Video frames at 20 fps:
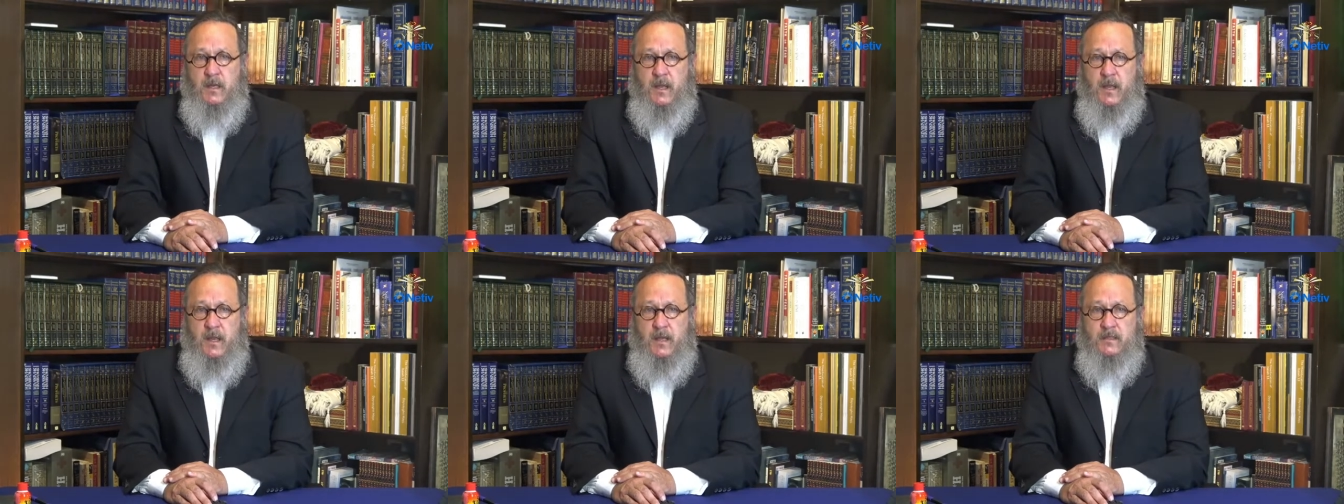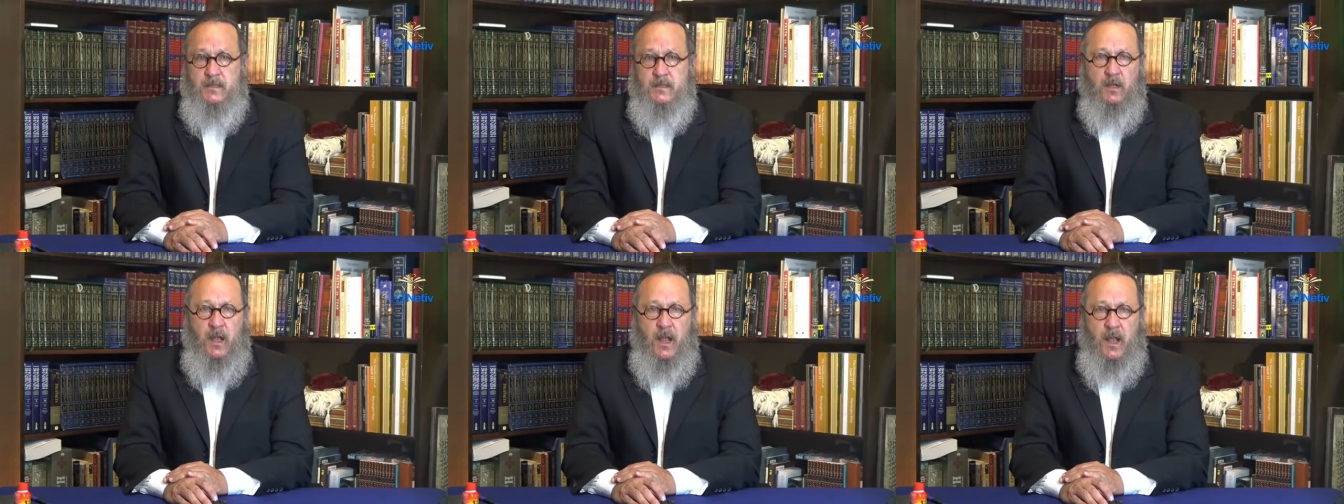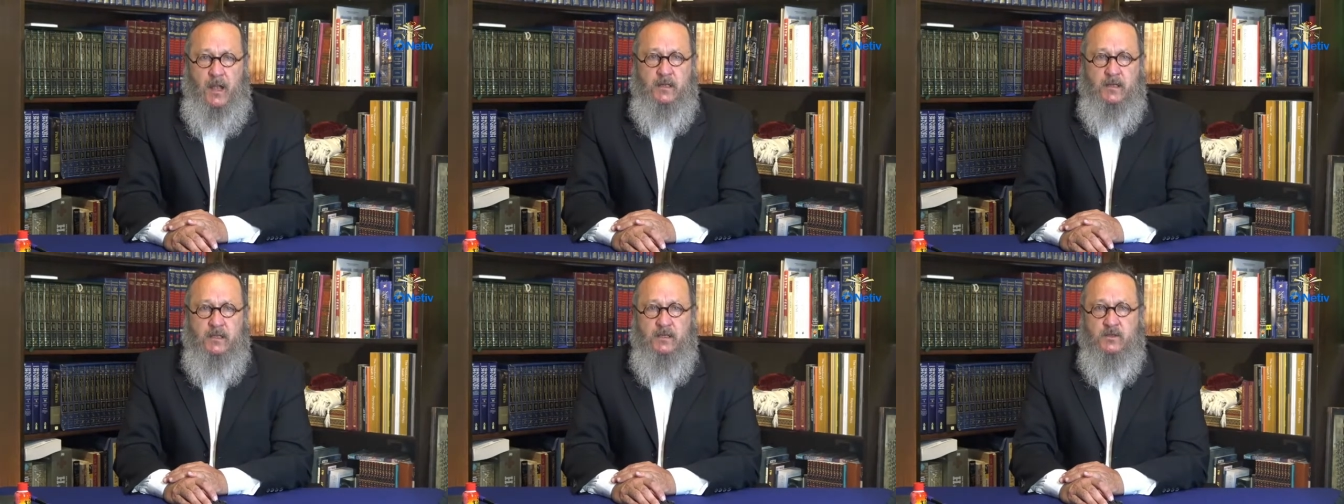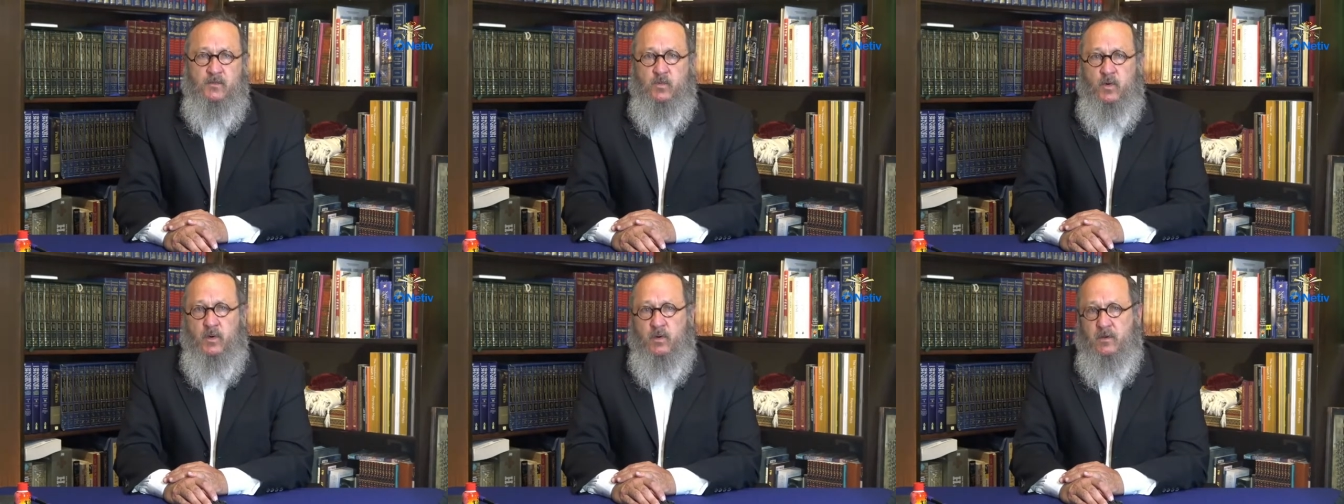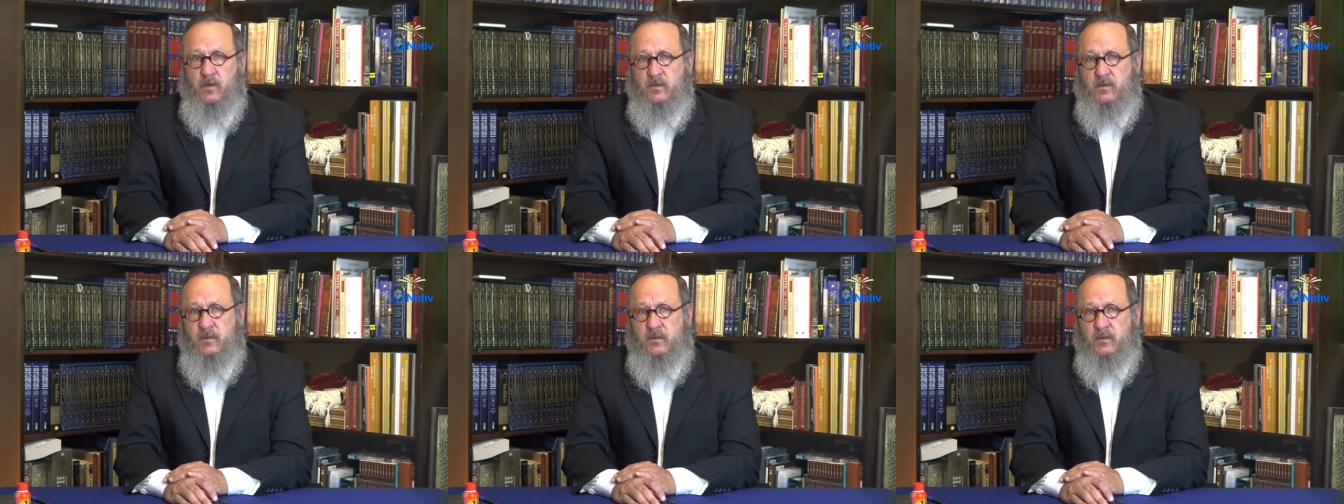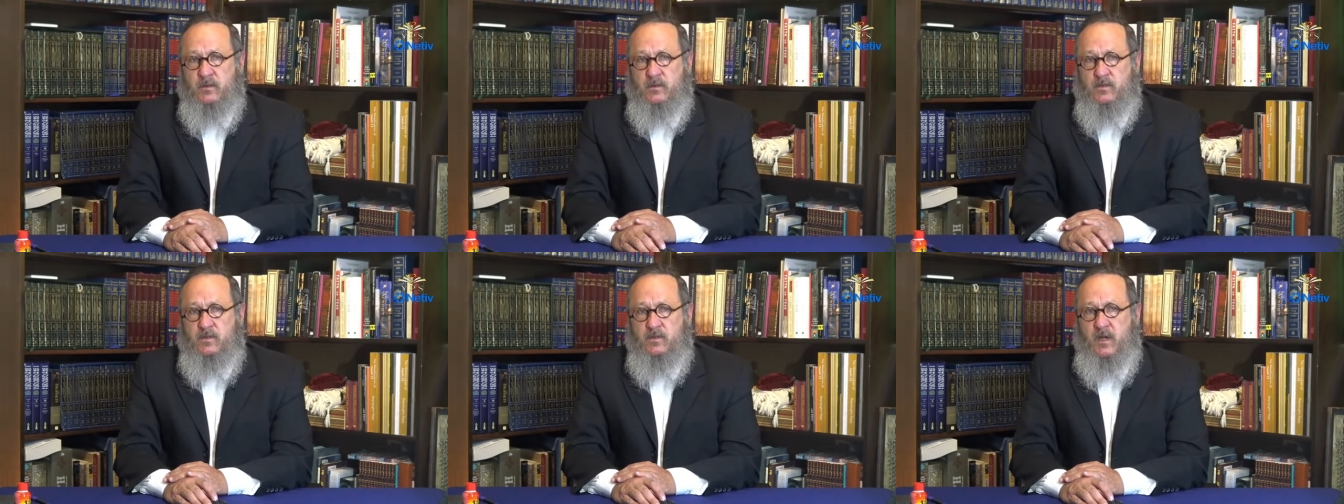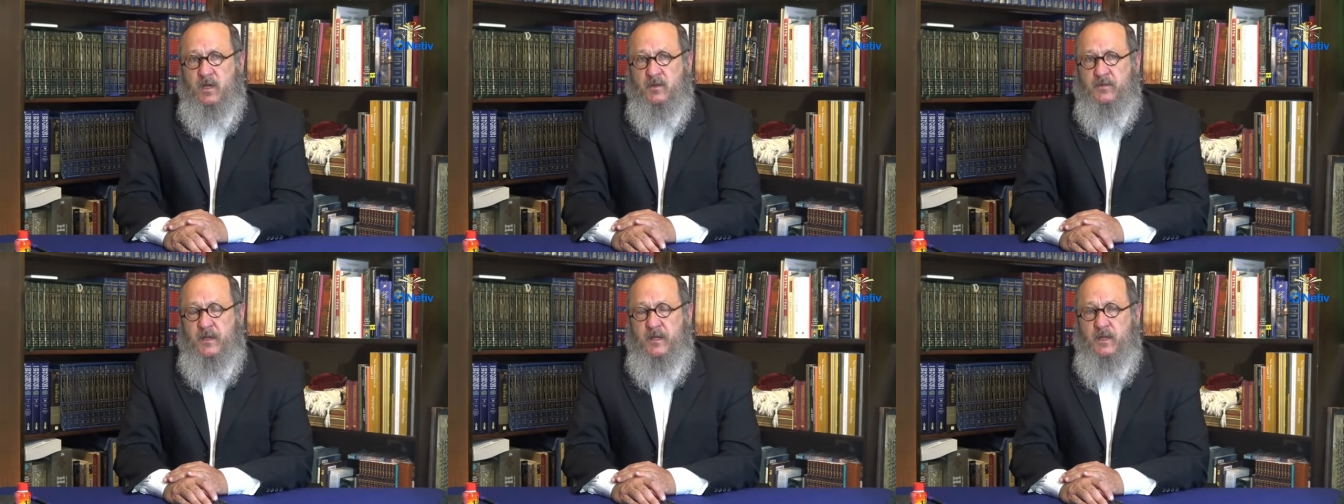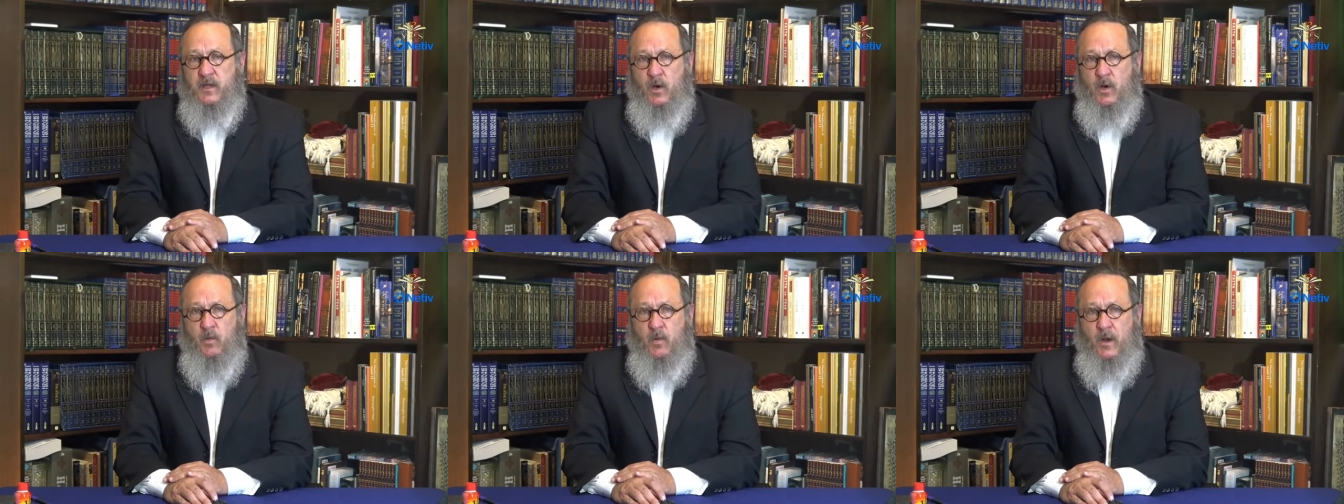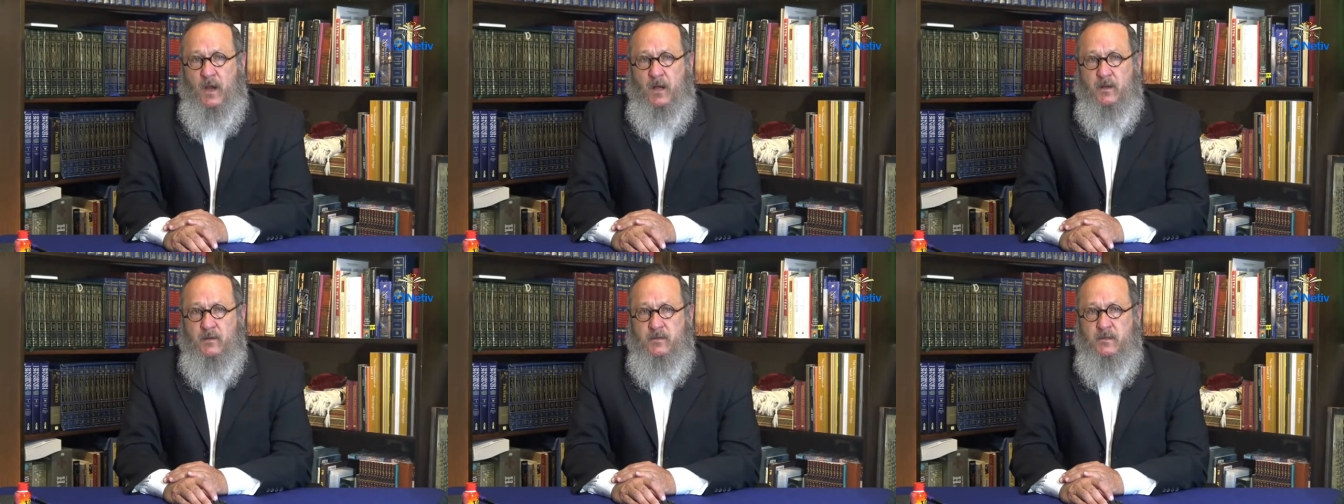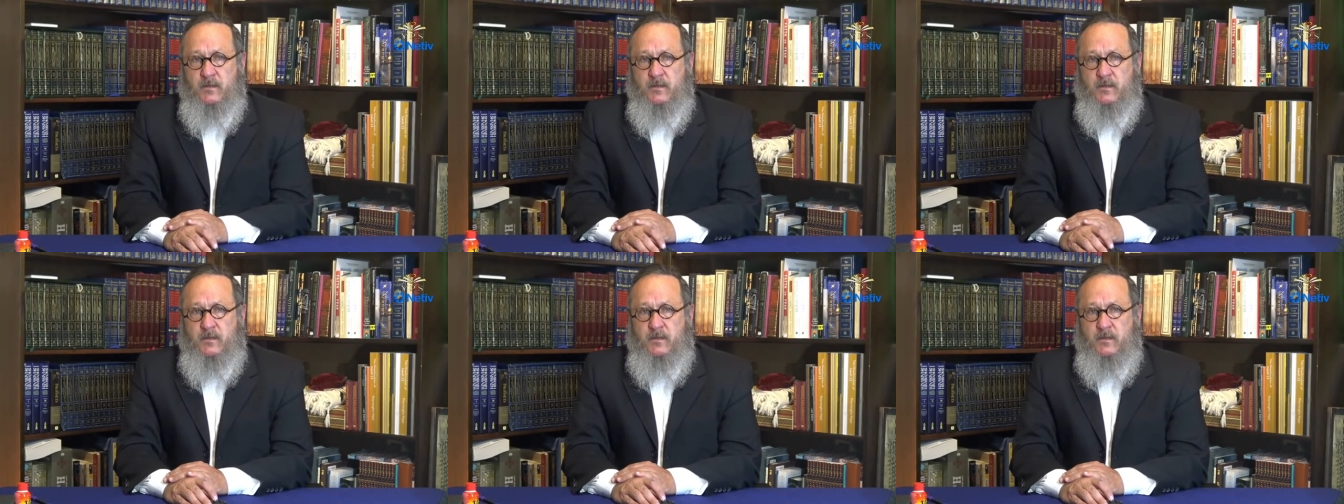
And at his word shall they go out,